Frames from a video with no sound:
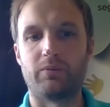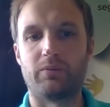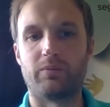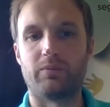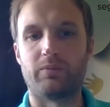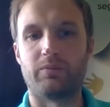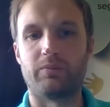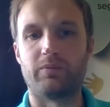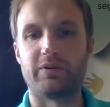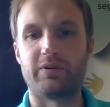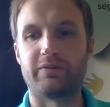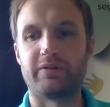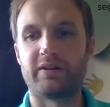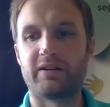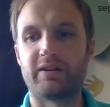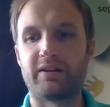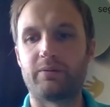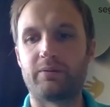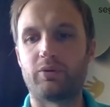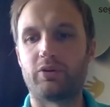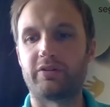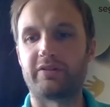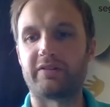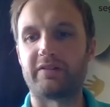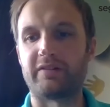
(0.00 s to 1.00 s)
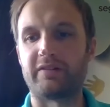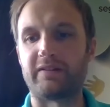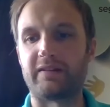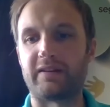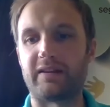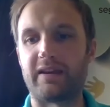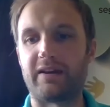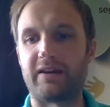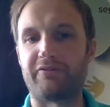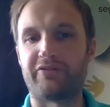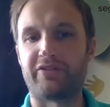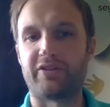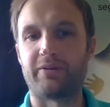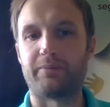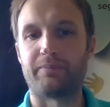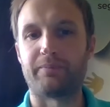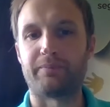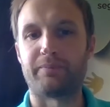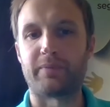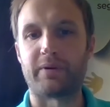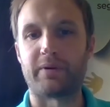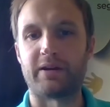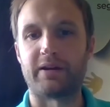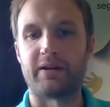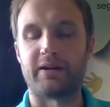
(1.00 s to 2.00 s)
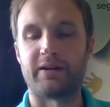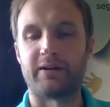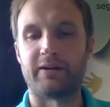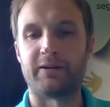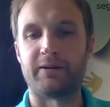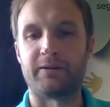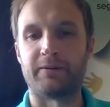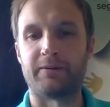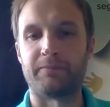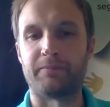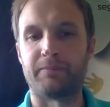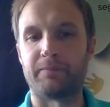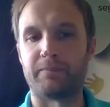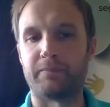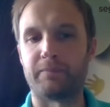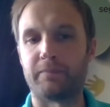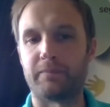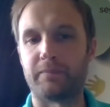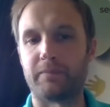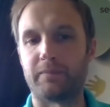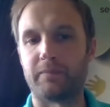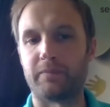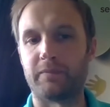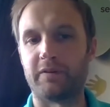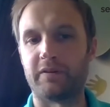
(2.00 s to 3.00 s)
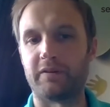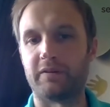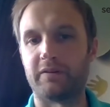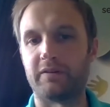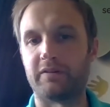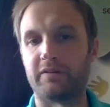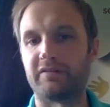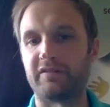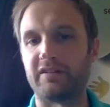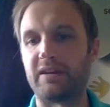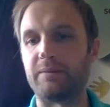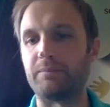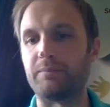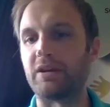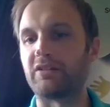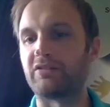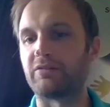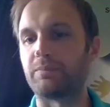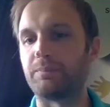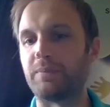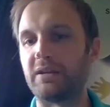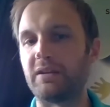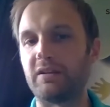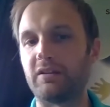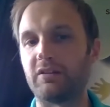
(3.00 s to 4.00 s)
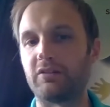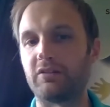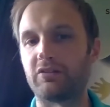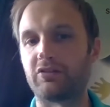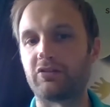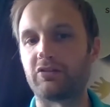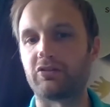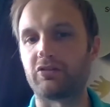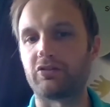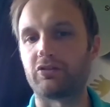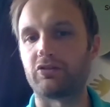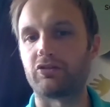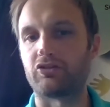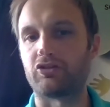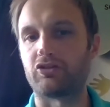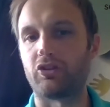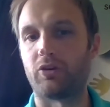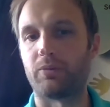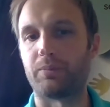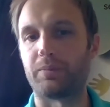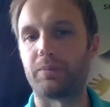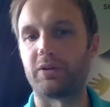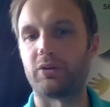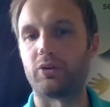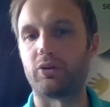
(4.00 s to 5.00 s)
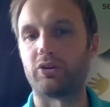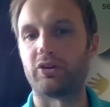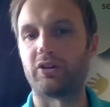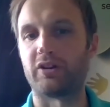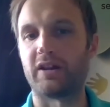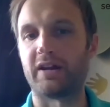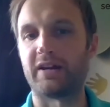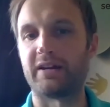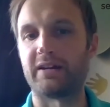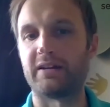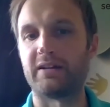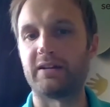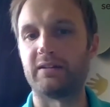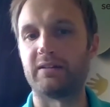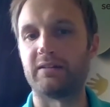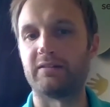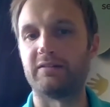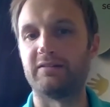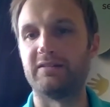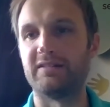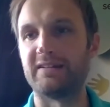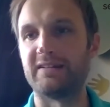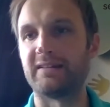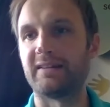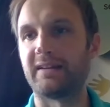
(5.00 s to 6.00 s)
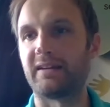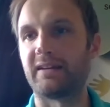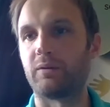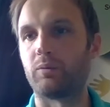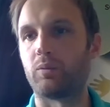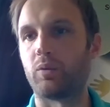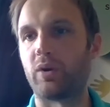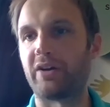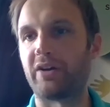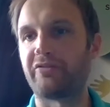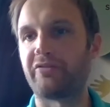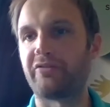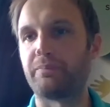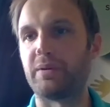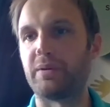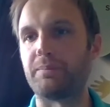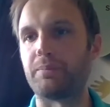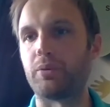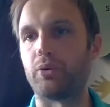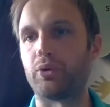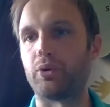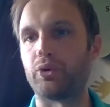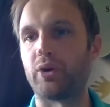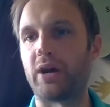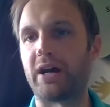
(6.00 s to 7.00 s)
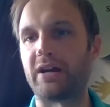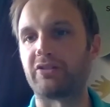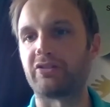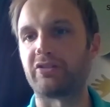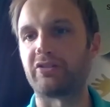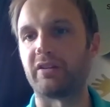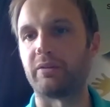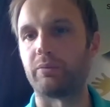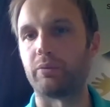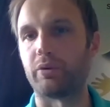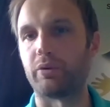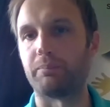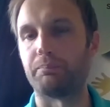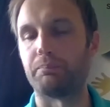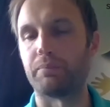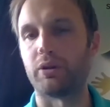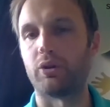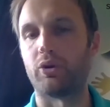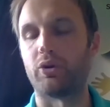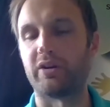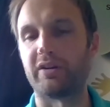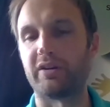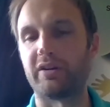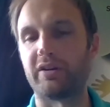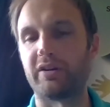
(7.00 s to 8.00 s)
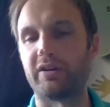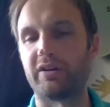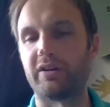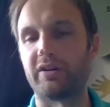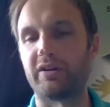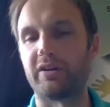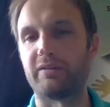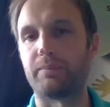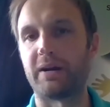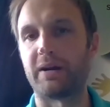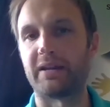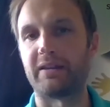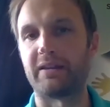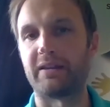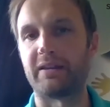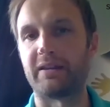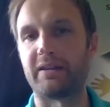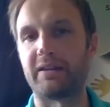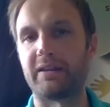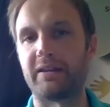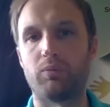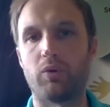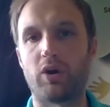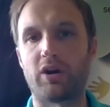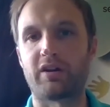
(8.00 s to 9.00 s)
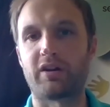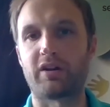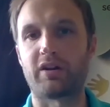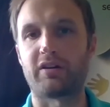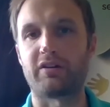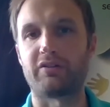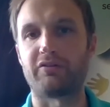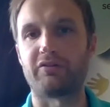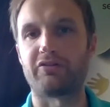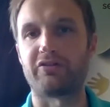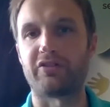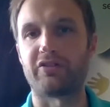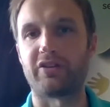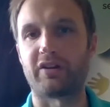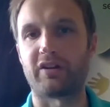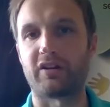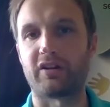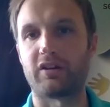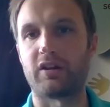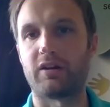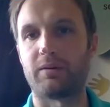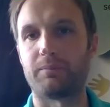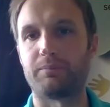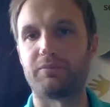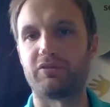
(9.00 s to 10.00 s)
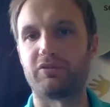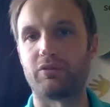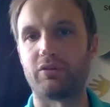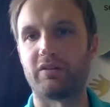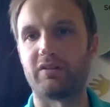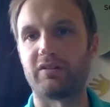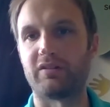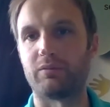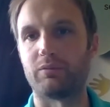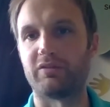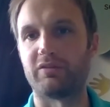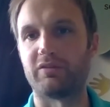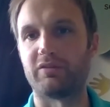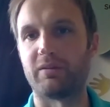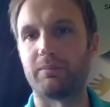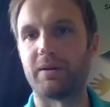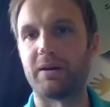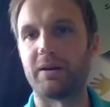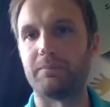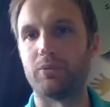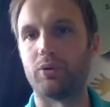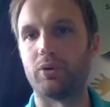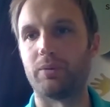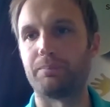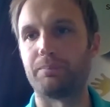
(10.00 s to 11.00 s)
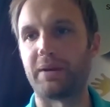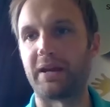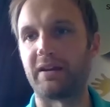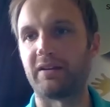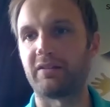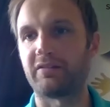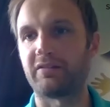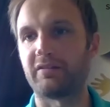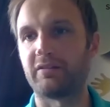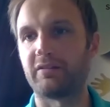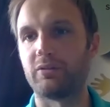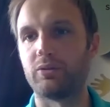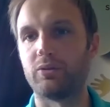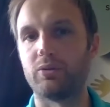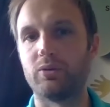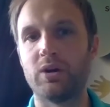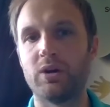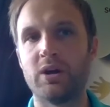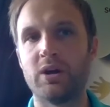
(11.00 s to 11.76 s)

we really wanted to give them the same experience shopping online, dealing with people who actually were employed by the club, working for the club, so that it was a bit more personal.